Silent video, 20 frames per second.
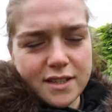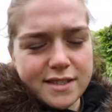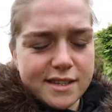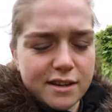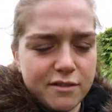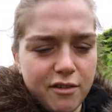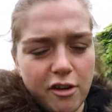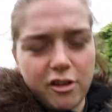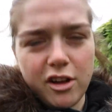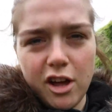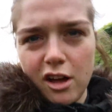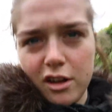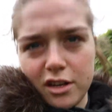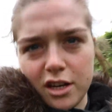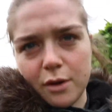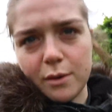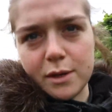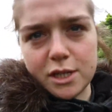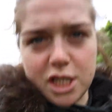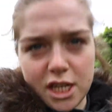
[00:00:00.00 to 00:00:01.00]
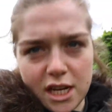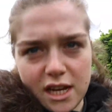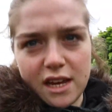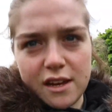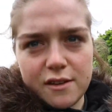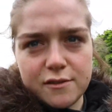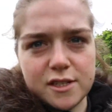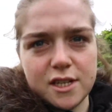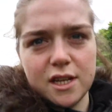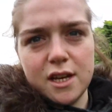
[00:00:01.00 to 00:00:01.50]
Zero cardio
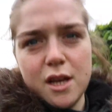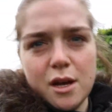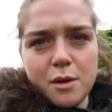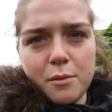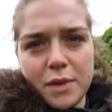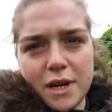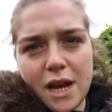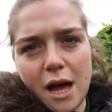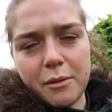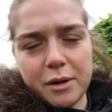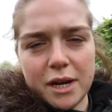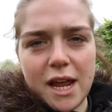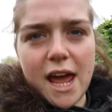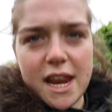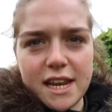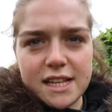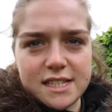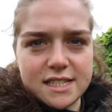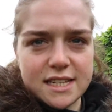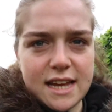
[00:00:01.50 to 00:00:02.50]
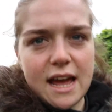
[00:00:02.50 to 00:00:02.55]
achieved and now I'm gonna head into